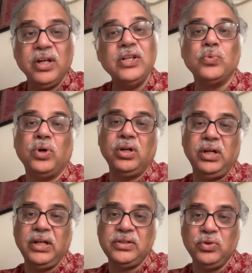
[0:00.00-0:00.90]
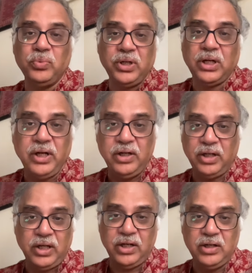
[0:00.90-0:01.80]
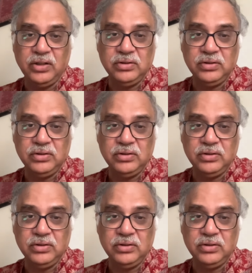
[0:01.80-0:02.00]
is what takes humankind ahead.